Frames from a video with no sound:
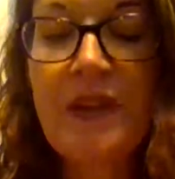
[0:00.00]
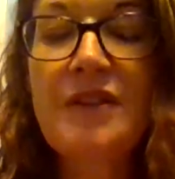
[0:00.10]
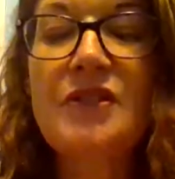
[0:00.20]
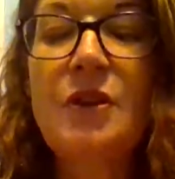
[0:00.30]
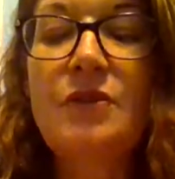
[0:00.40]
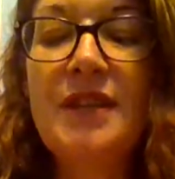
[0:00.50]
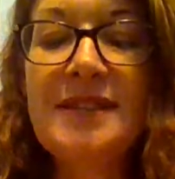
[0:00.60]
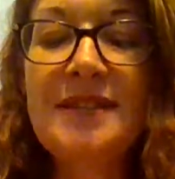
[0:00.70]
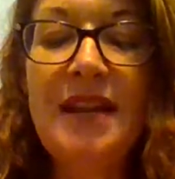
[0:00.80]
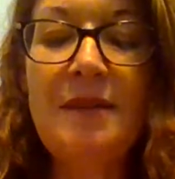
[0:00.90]
So
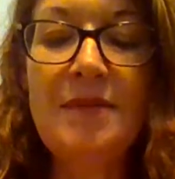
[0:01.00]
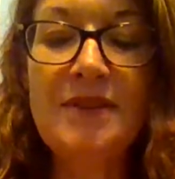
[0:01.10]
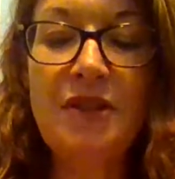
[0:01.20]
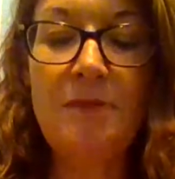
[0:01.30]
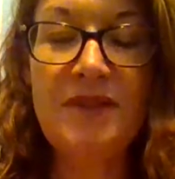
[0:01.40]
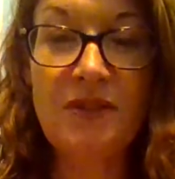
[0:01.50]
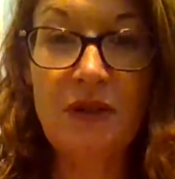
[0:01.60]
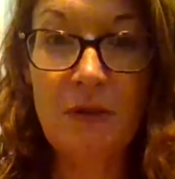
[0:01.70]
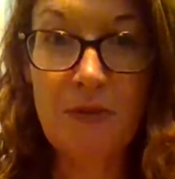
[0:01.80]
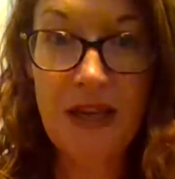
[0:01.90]
this time Miss Hartman's
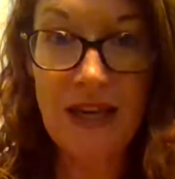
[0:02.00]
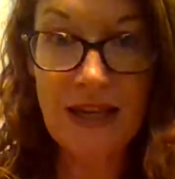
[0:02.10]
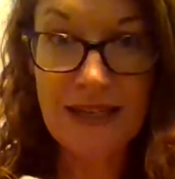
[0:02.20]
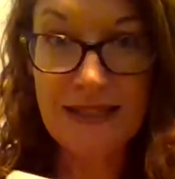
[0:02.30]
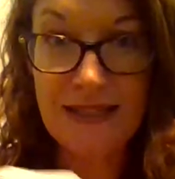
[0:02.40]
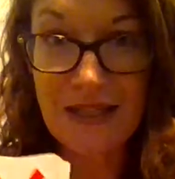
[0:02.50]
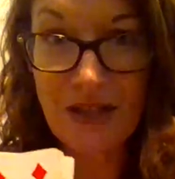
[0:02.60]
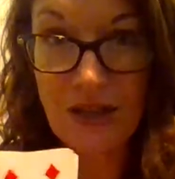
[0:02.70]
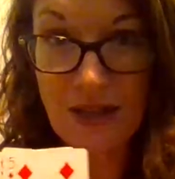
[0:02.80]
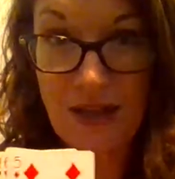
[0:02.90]
going to play an
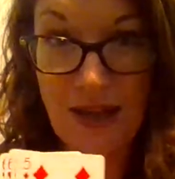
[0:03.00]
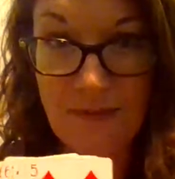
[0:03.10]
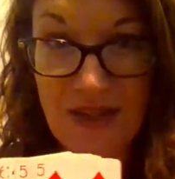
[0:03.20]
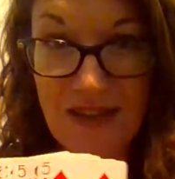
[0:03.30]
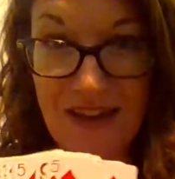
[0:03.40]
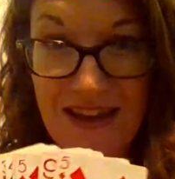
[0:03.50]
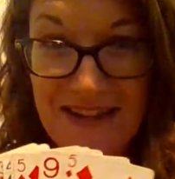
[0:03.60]
addition game today.